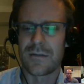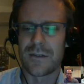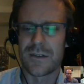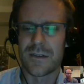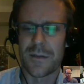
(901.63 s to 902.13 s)
if
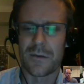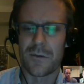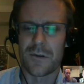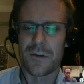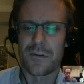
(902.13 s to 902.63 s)
it's something
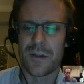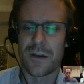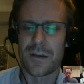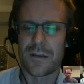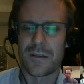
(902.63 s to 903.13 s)
where you're
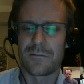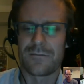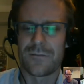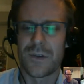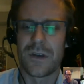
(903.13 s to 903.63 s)
like,
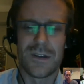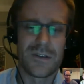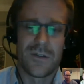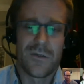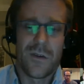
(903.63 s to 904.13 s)
you can
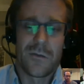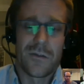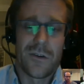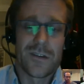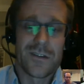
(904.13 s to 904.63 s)
disagree with
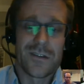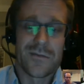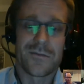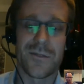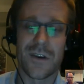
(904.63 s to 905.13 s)

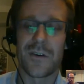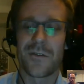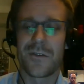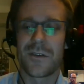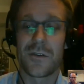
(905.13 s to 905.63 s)
criticism,
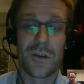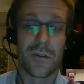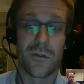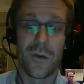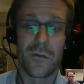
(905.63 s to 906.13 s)
and you can
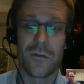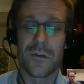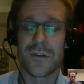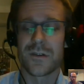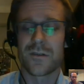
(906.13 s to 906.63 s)
agree with
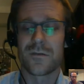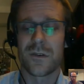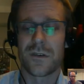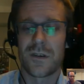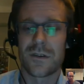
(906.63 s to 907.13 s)
criticism,
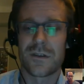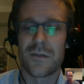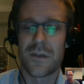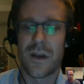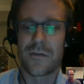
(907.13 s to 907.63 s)
but you
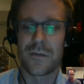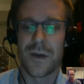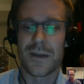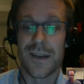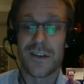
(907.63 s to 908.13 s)
definitely have to
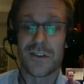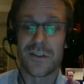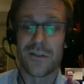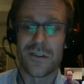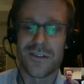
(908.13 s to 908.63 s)
pay attention
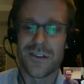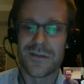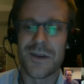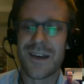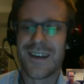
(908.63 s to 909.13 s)
to criticism.
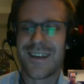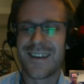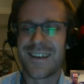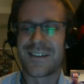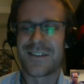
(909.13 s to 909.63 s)

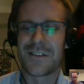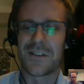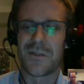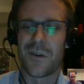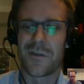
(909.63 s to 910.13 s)
You can't just
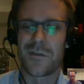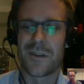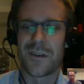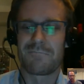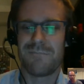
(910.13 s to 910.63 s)
ignore it and be
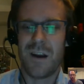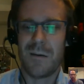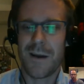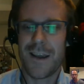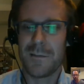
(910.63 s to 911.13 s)
like,
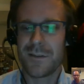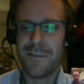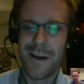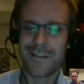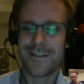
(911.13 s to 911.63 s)
my game's a
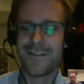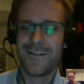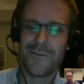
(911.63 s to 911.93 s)
mess, it's so